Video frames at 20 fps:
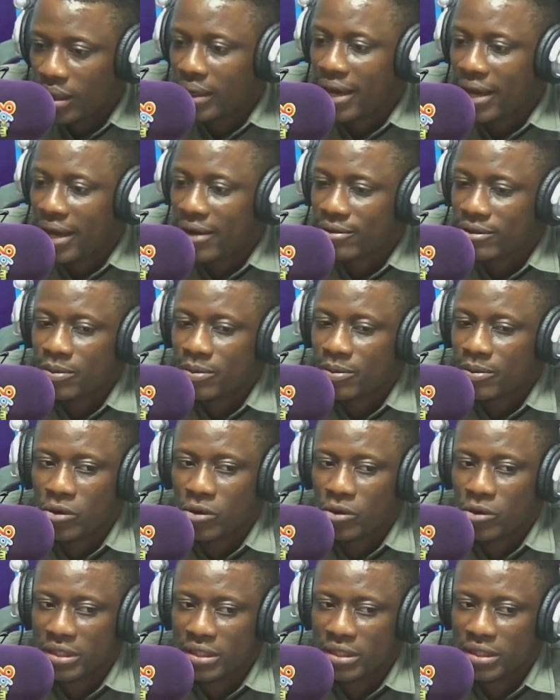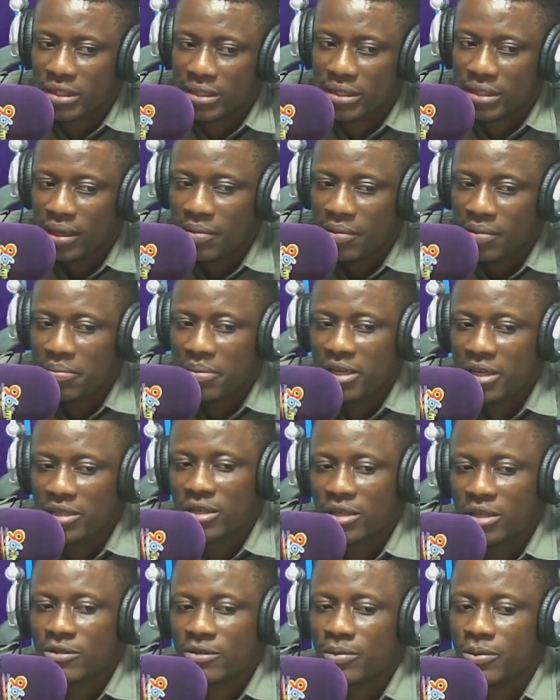Now sports.
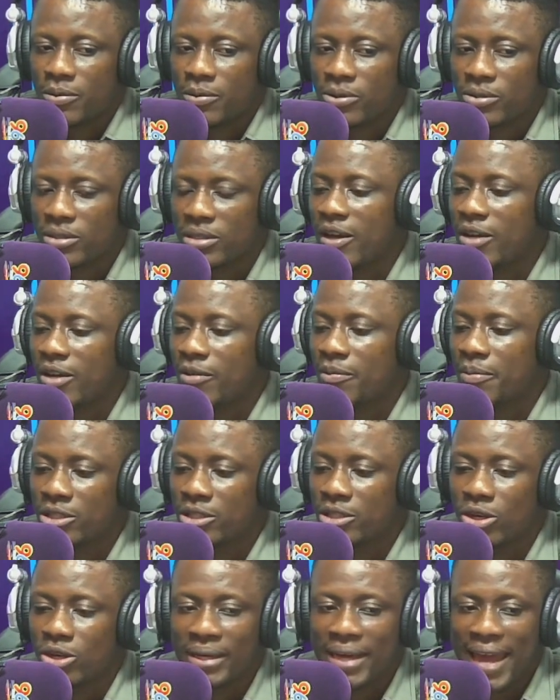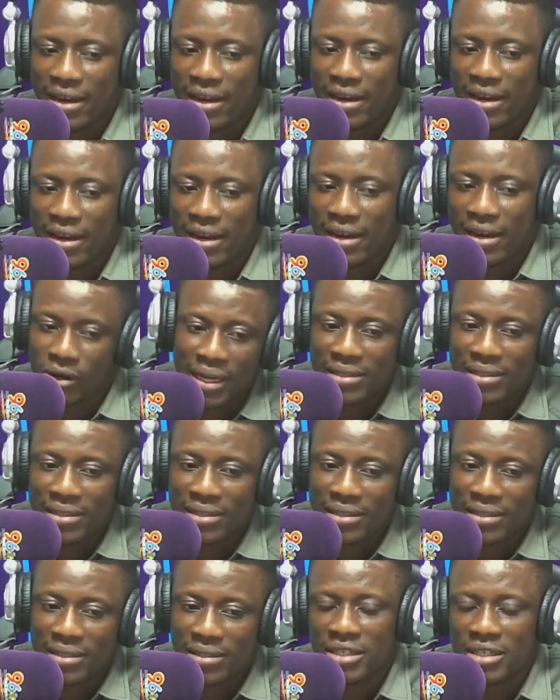Minister of Sports Development John Enoh
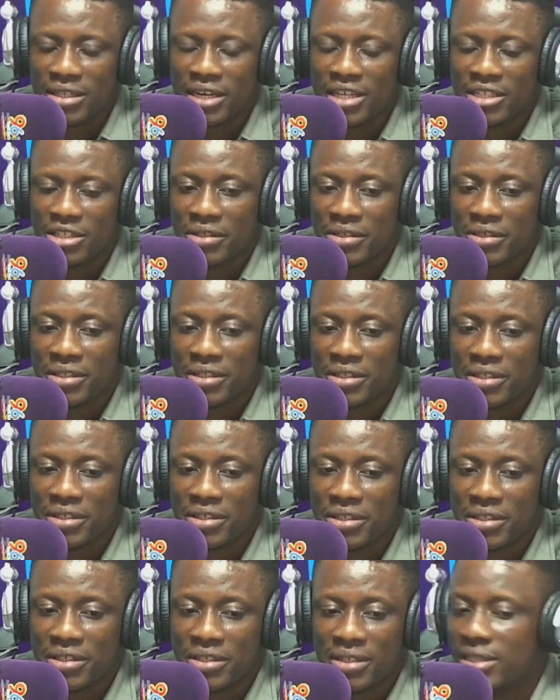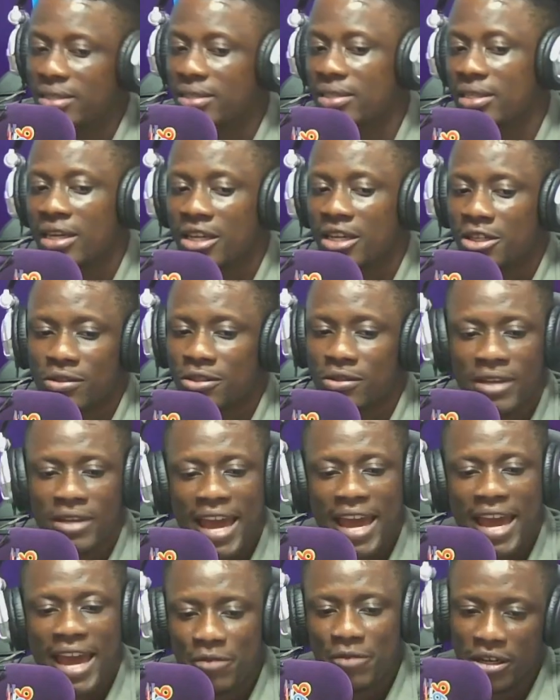has urged Nigeria's contingent to
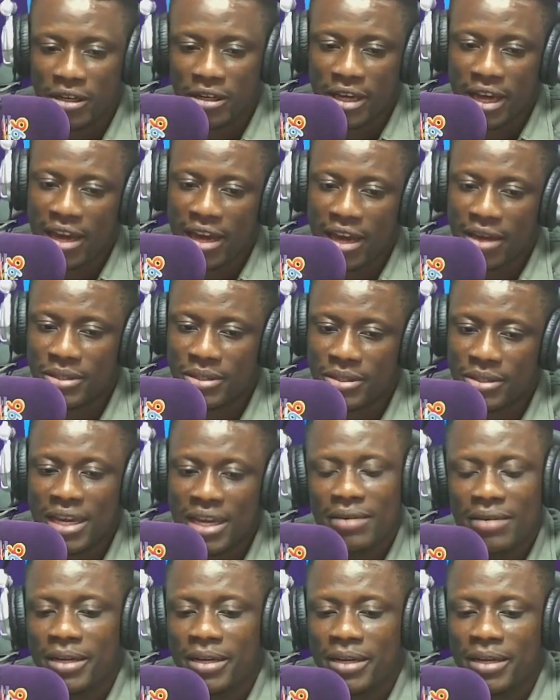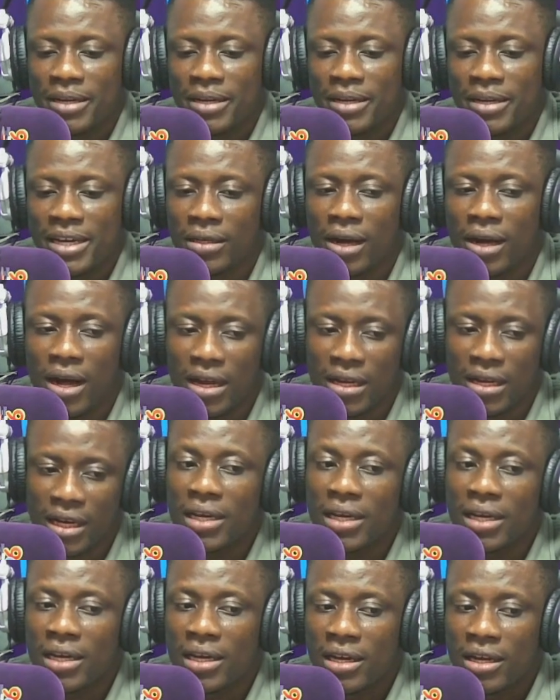the African Games taking place in
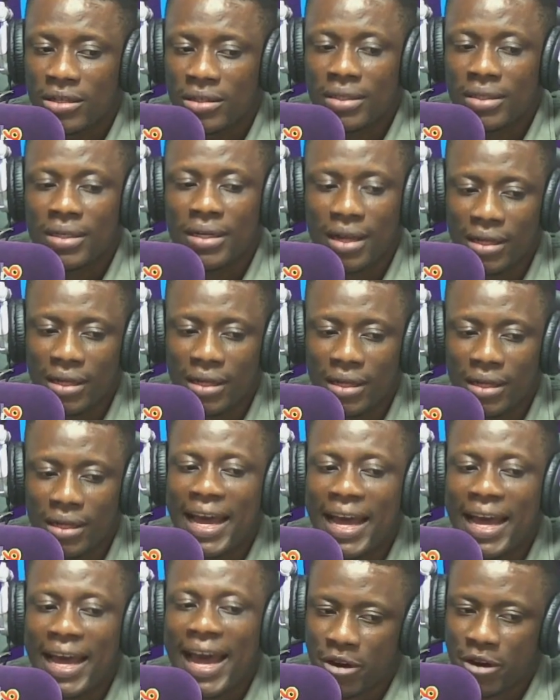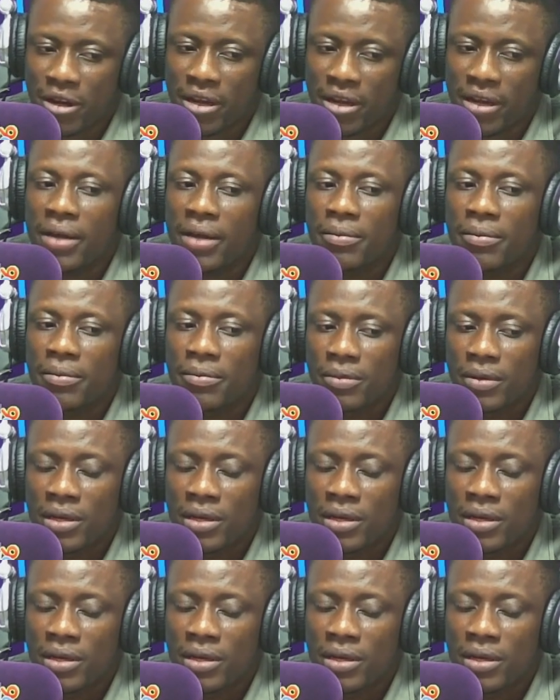Ghana to conquer Africa.